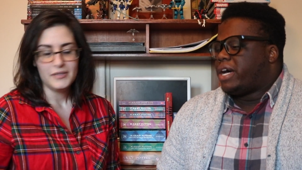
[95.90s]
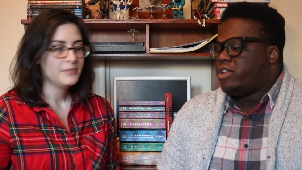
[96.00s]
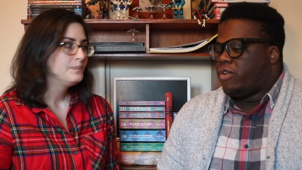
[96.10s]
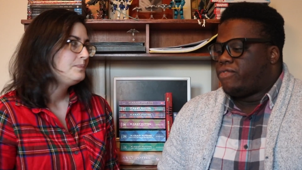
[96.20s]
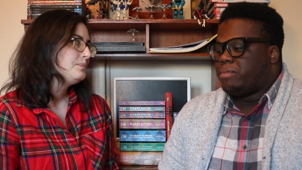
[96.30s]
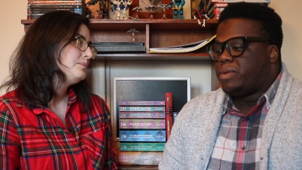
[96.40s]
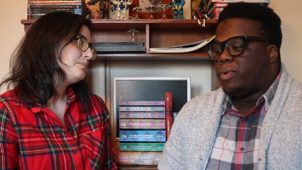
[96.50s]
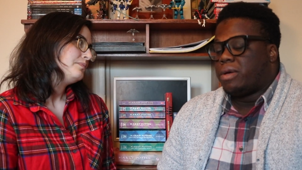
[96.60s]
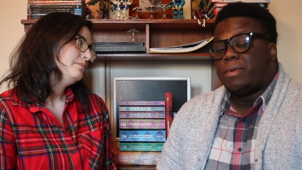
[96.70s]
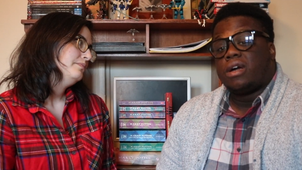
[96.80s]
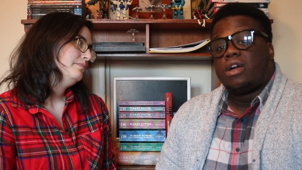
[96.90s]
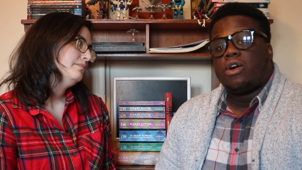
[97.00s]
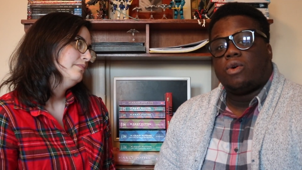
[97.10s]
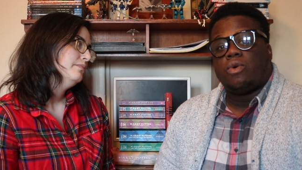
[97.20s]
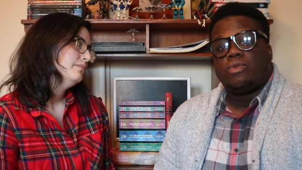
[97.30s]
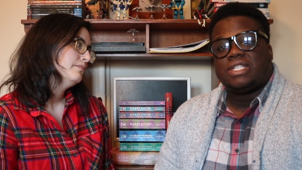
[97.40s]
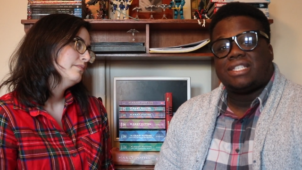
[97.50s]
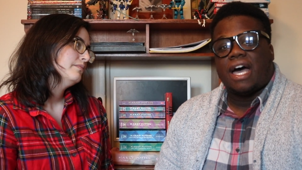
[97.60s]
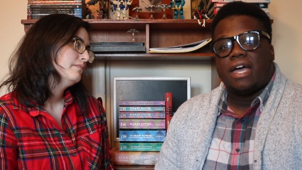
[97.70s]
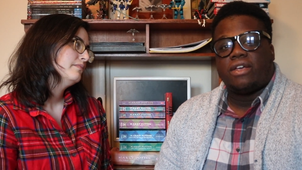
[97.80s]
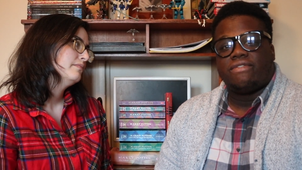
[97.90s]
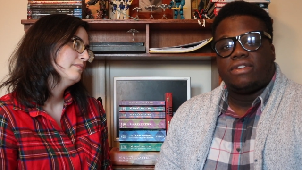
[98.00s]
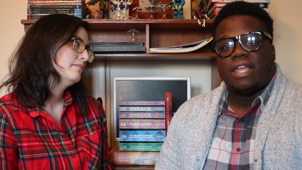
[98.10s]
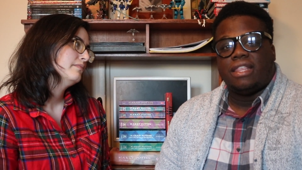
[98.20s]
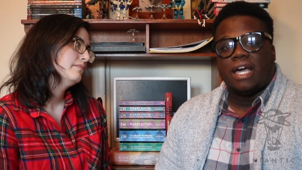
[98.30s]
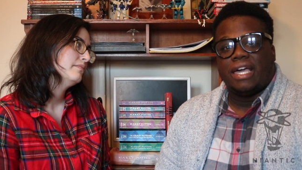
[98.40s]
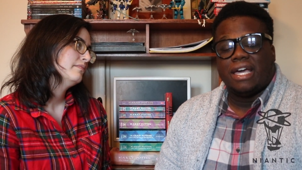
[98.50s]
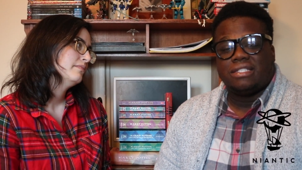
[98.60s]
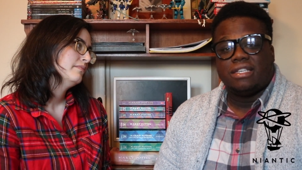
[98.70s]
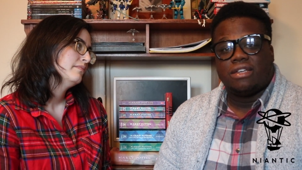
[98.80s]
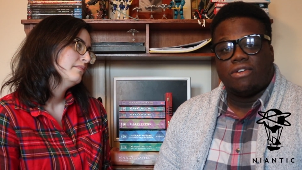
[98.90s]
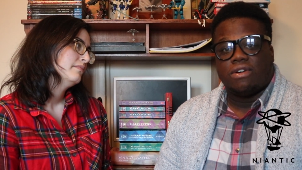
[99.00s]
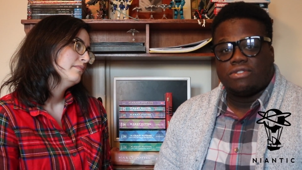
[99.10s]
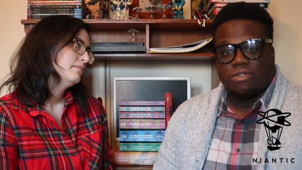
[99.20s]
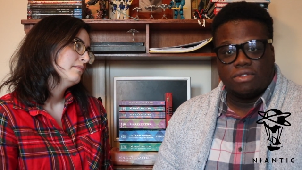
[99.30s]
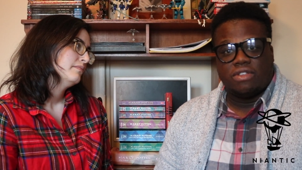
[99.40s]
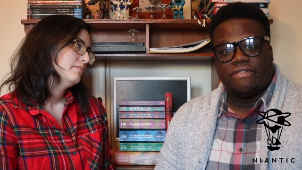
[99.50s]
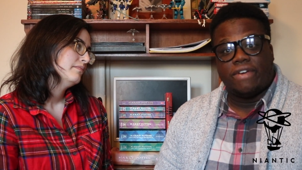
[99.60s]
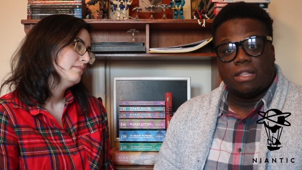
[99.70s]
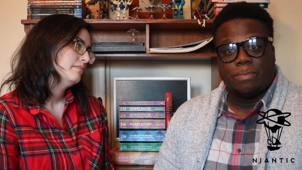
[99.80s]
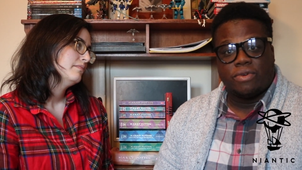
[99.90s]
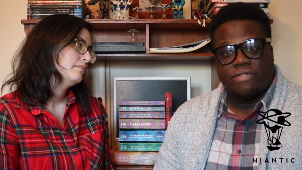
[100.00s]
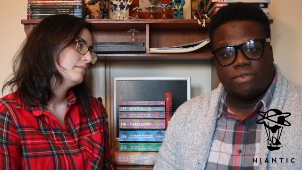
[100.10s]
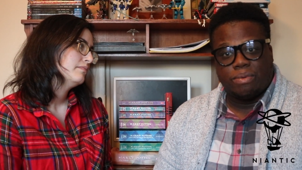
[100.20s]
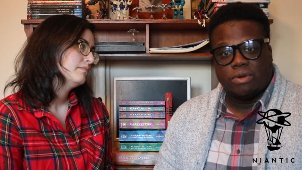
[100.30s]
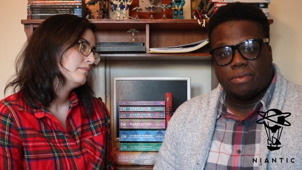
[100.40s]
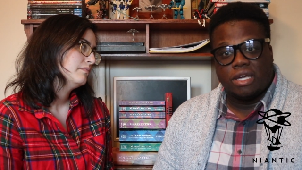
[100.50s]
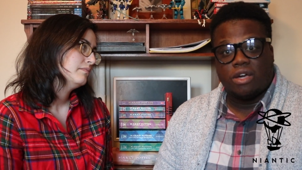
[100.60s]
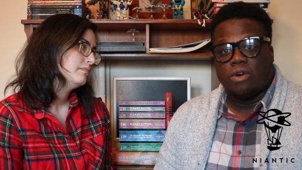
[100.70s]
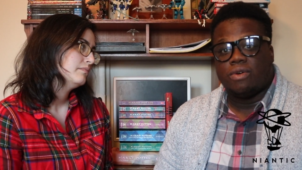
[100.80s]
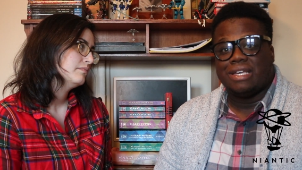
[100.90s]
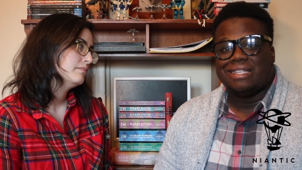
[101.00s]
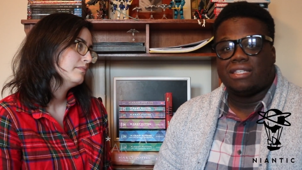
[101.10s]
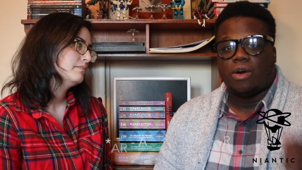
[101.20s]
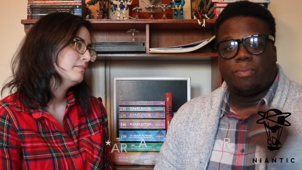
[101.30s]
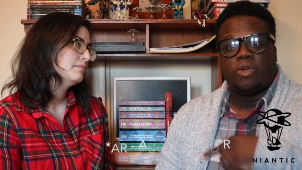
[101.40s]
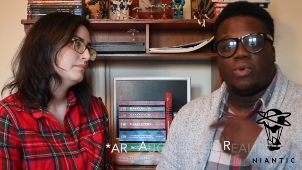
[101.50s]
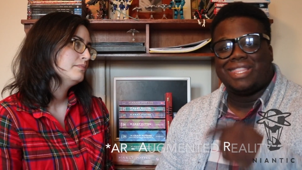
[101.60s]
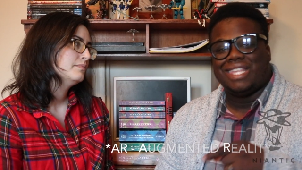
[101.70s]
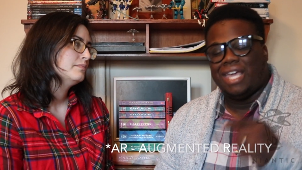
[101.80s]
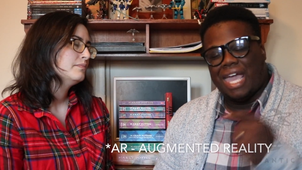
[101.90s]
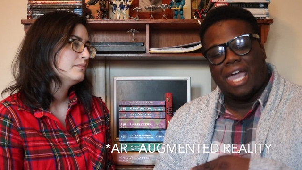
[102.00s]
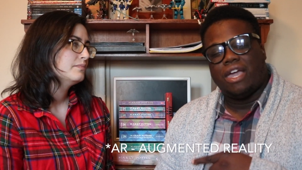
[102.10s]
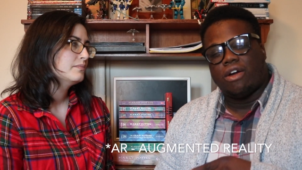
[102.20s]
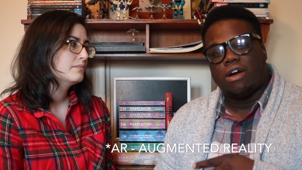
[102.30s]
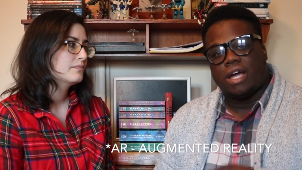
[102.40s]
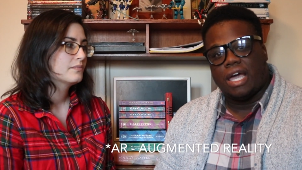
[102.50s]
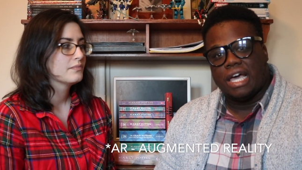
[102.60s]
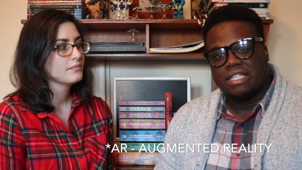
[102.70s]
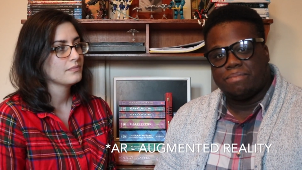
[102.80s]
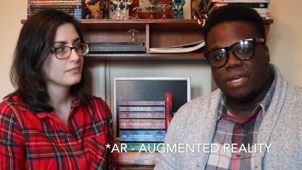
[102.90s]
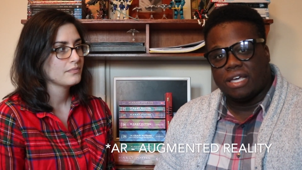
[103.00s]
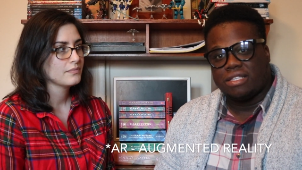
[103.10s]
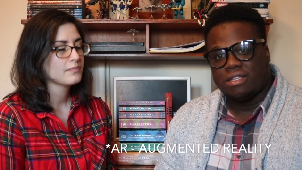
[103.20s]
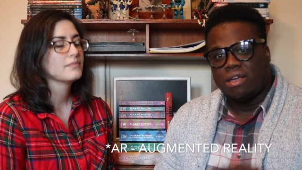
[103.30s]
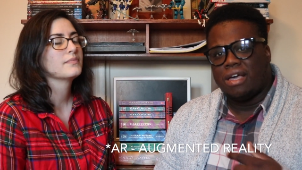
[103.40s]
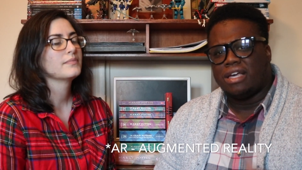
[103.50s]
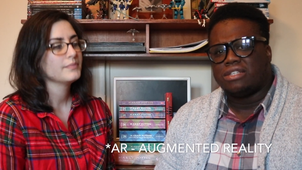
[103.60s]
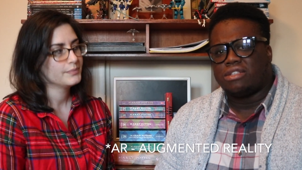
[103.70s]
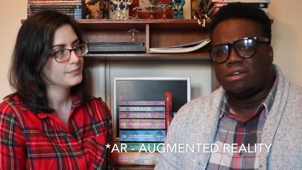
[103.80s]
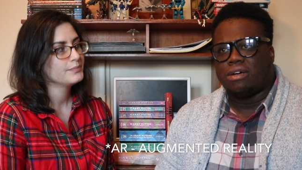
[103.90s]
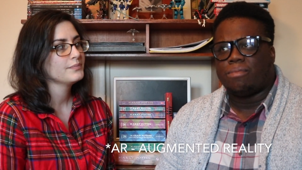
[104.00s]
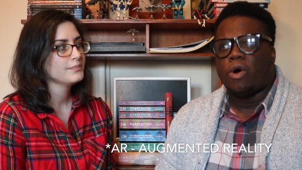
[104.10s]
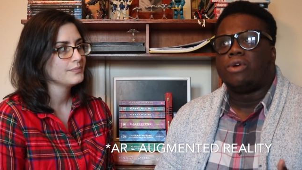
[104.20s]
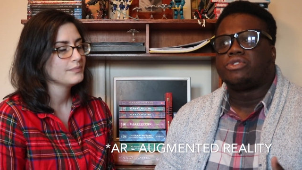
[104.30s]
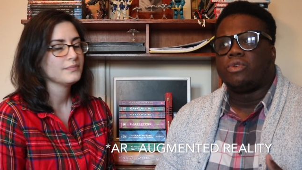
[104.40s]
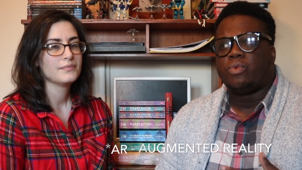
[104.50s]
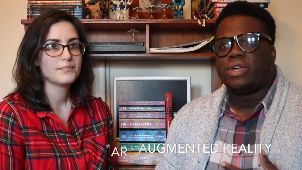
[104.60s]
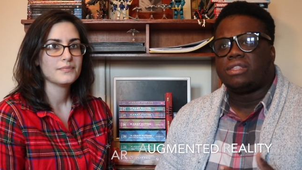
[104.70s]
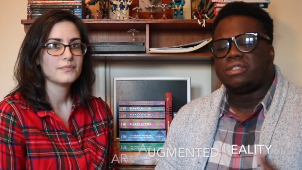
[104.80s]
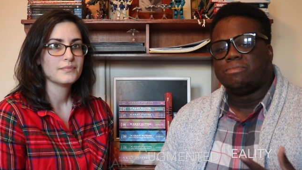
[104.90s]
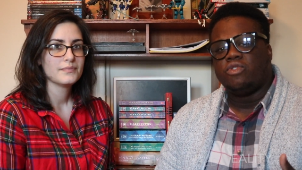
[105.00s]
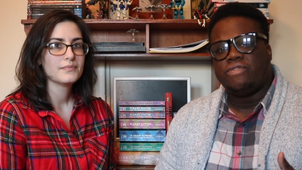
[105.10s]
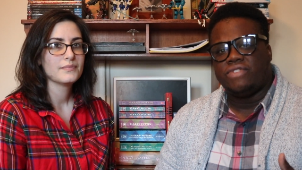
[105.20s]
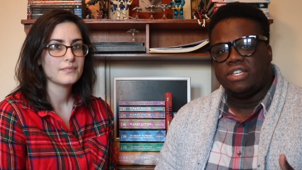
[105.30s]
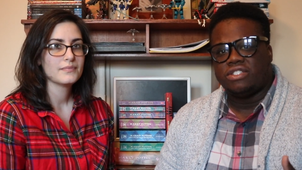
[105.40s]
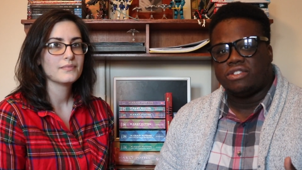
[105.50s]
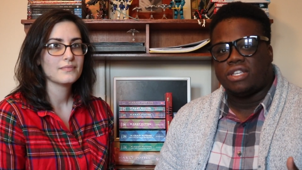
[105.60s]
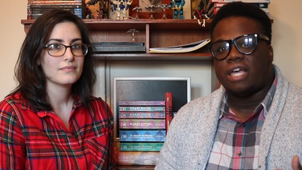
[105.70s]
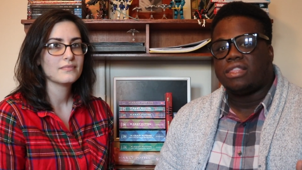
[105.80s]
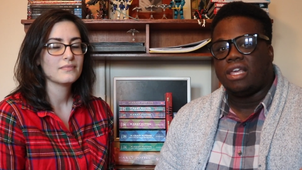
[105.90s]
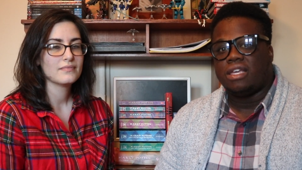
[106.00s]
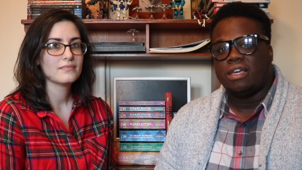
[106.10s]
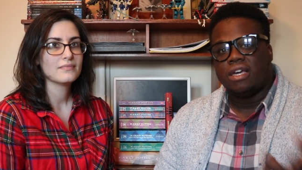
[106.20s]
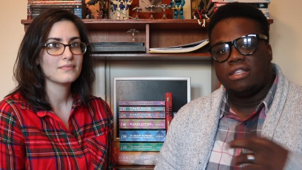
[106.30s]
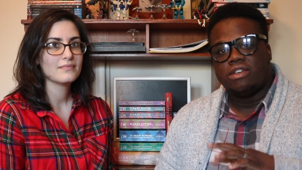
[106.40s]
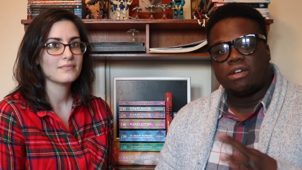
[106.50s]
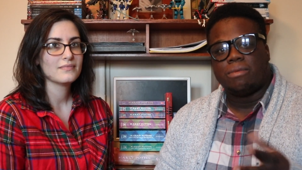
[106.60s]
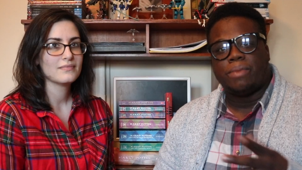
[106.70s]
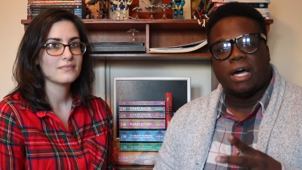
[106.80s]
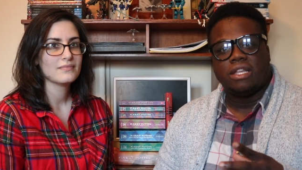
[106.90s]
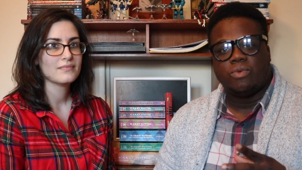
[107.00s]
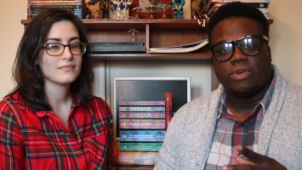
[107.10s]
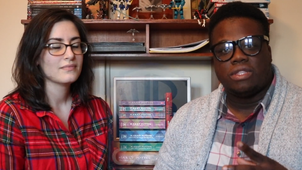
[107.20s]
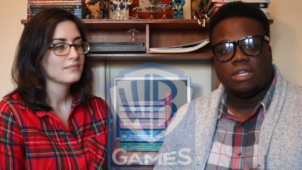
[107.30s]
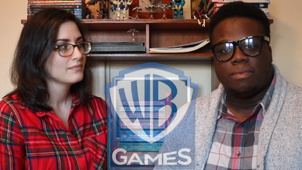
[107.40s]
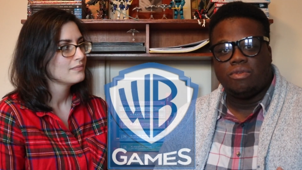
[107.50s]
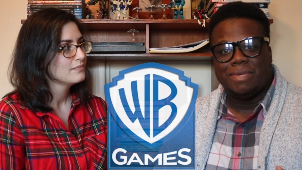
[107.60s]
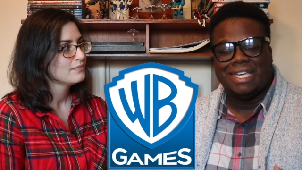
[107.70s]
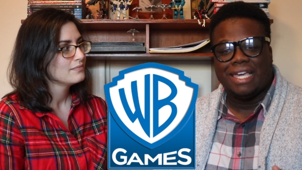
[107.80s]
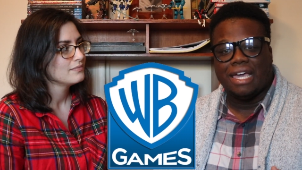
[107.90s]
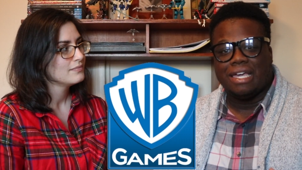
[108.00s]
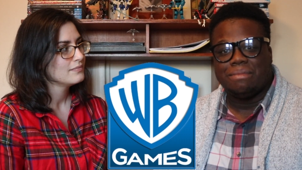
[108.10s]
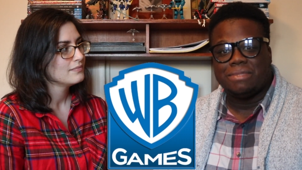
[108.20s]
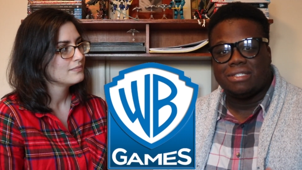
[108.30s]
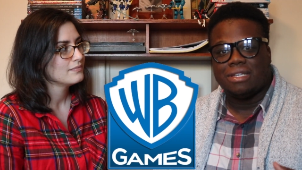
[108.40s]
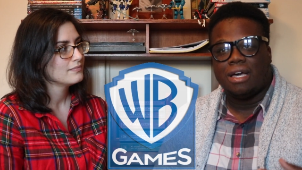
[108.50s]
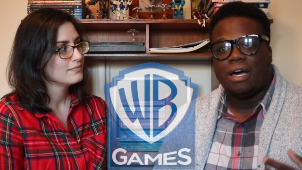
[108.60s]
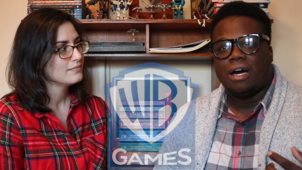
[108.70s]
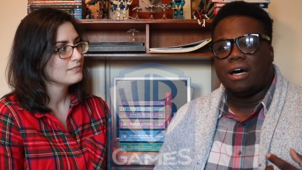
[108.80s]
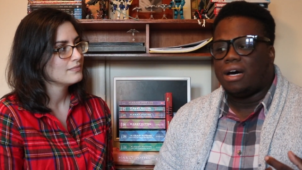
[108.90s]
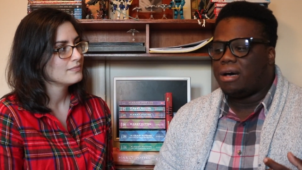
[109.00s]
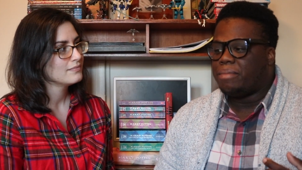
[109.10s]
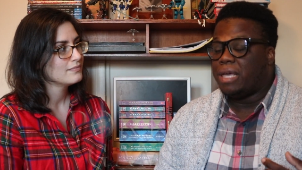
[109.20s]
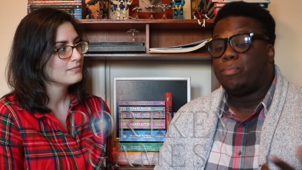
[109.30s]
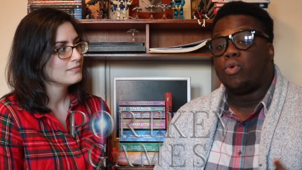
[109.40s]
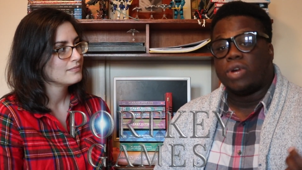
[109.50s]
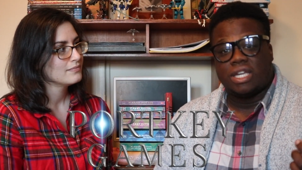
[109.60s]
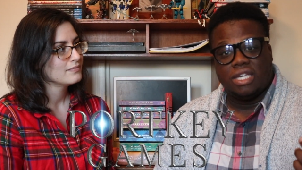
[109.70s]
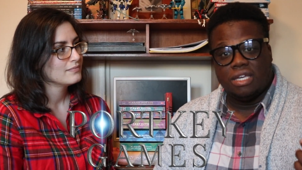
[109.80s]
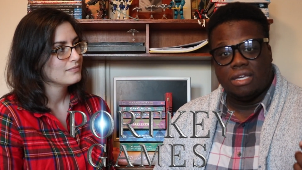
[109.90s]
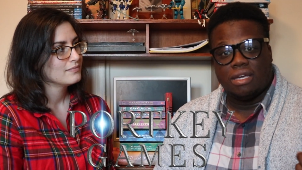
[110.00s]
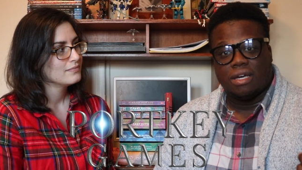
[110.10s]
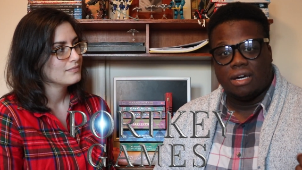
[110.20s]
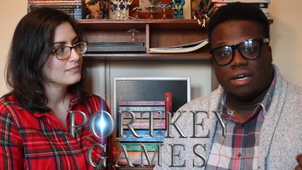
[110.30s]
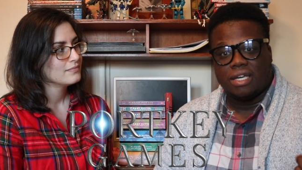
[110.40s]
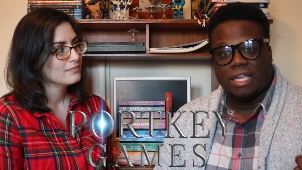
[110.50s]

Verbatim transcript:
Speaker 1: I know from the Pokemon Go side of it, Niantic, also the developer for Pokemon Go, is helping with the AR aspect, as um, also with some new features I think they're combining with WB Games um, and Portkey uh,